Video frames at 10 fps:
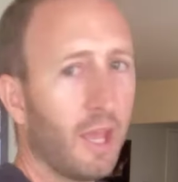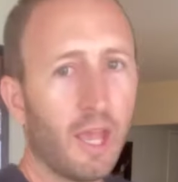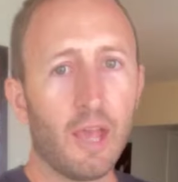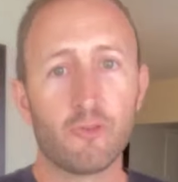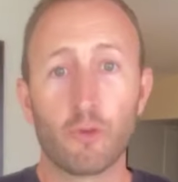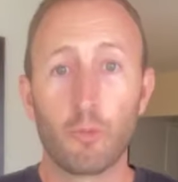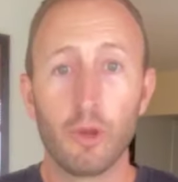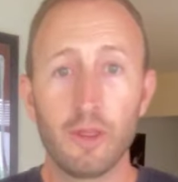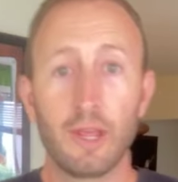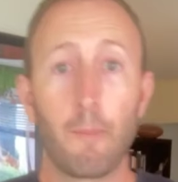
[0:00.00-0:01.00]
as you're
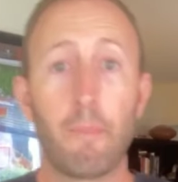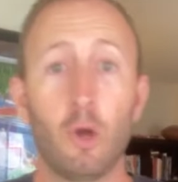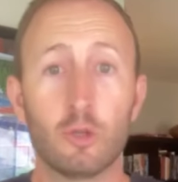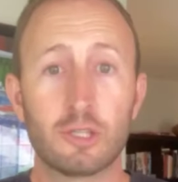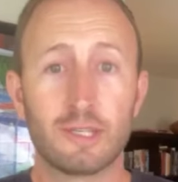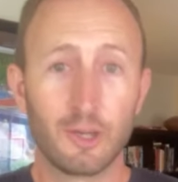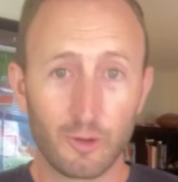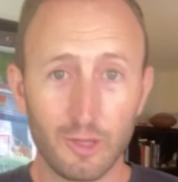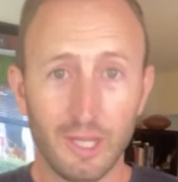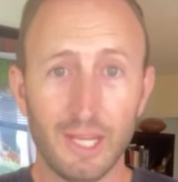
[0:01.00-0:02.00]
breathing
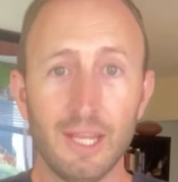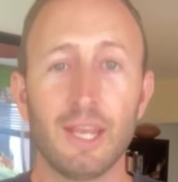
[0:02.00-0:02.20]
posteriorly